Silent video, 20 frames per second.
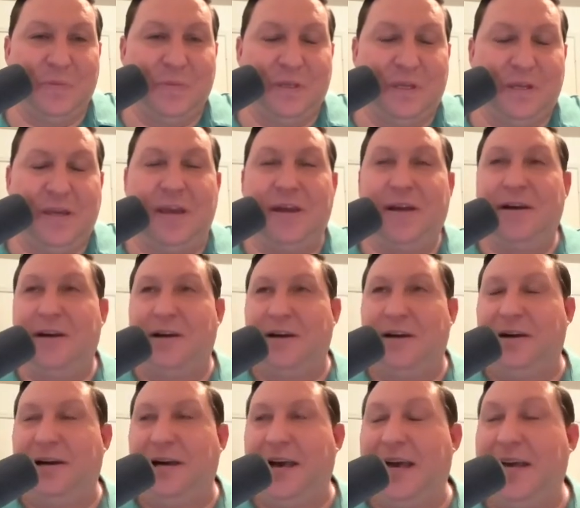
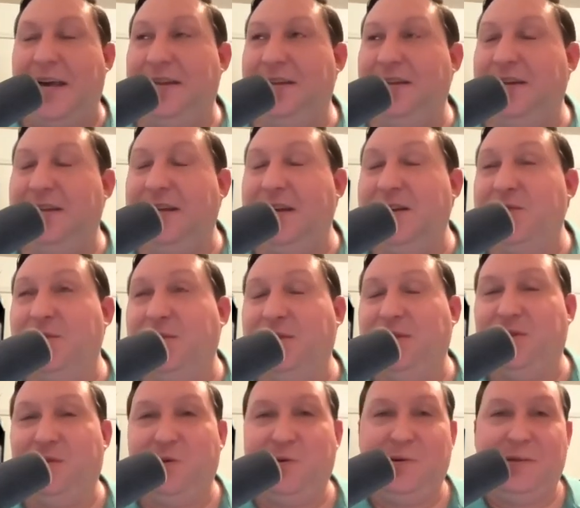Yeah, and that's
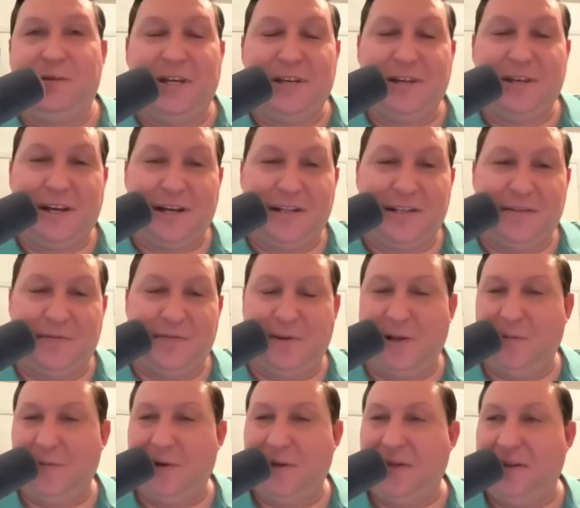really cool that you got to
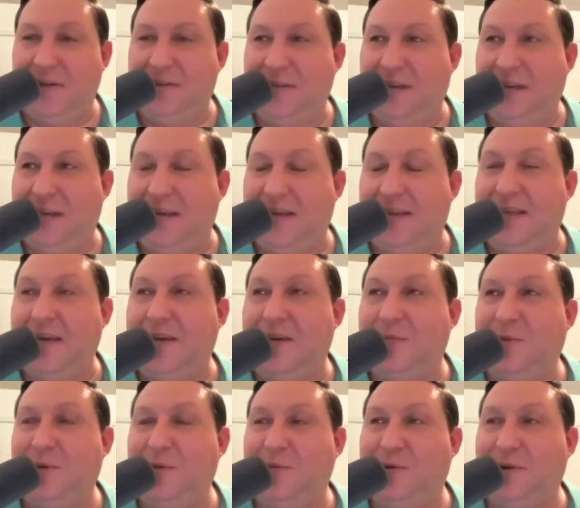film in a day, and that
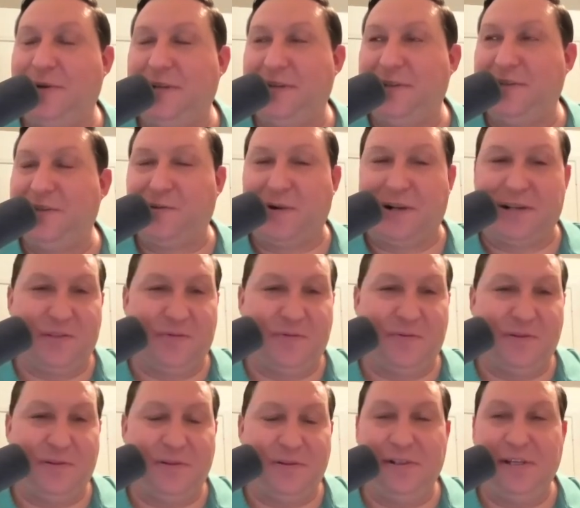could be pretty
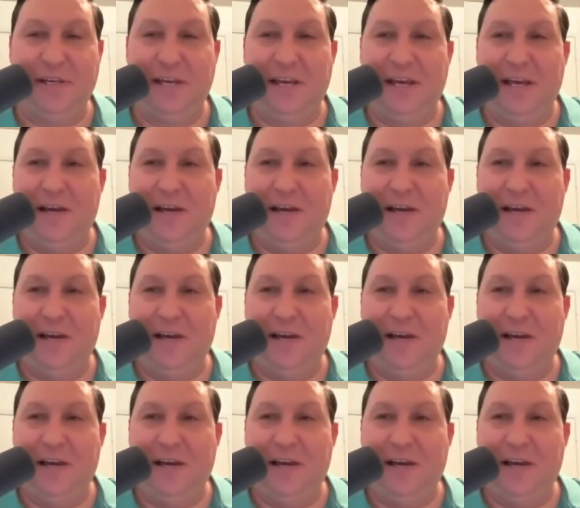stressful.